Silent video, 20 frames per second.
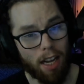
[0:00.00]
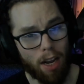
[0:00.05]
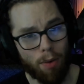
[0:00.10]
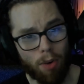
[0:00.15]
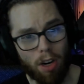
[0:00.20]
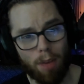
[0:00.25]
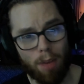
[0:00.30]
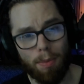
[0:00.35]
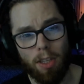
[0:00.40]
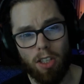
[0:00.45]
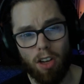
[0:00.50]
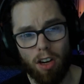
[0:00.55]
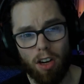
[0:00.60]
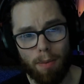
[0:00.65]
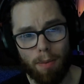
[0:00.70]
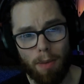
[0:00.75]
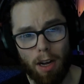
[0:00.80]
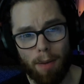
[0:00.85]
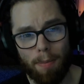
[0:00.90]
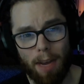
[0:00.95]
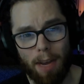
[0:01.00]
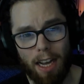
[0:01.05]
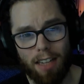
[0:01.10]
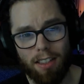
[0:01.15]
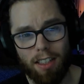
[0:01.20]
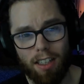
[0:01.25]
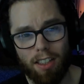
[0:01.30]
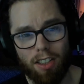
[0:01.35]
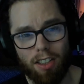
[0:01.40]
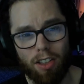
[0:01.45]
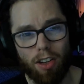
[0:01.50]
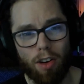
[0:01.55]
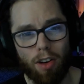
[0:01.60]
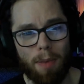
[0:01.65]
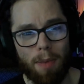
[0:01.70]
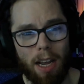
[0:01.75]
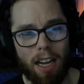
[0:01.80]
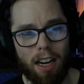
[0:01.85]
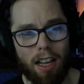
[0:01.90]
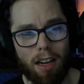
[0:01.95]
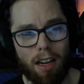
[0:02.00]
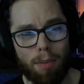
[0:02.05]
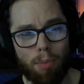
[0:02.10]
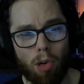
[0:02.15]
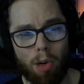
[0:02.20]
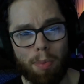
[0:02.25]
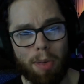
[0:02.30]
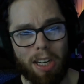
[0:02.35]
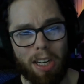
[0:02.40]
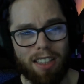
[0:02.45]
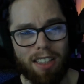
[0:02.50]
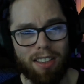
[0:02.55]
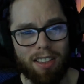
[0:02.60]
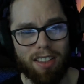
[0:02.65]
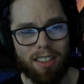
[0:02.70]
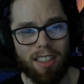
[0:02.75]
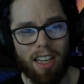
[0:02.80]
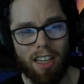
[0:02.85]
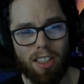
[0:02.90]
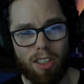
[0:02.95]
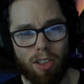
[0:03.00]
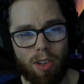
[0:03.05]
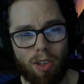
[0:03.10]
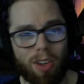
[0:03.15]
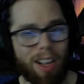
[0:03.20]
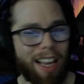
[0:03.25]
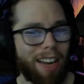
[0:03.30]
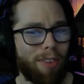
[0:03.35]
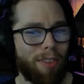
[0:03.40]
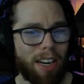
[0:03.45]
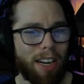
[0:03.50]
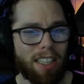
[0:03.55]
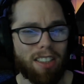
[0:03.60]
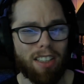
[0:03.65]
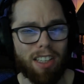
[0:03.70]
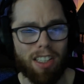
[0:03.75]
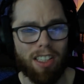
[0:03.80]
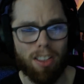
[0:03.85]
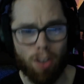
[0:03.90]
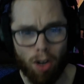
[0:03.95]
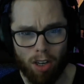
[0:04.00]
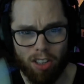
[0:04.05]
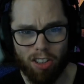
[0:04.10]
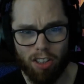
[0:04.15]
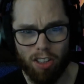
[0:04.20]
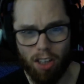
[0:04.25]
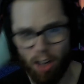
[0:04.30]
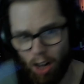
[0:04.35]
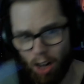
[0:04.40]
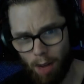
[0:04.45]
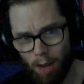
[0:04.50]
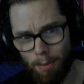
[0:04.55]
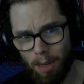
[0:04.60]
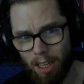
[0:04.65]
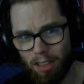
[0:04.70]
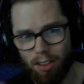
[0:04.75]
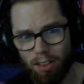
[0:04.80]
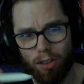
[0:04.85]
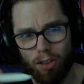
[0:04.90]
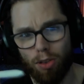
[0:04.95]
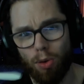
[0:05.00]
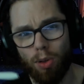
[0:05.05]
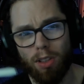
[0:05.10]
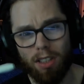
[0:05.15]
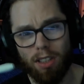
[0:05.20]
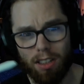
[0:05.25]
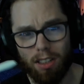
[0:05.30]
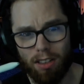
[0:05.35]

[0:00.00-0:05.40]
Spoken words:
we're going to be talking about a math teacher who made inappropriate sexual and racially charged comments towards his